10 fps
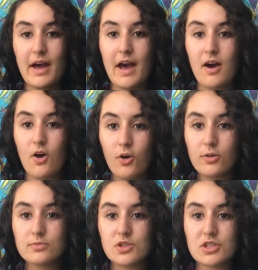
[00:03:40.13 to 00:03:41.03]
at
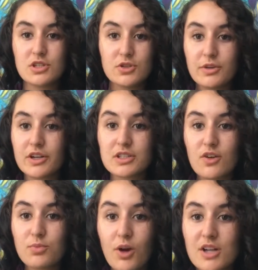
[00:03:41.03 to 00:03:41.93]
home, just a
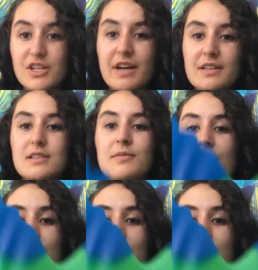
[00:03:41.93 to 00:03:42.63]
do-it-yourself project,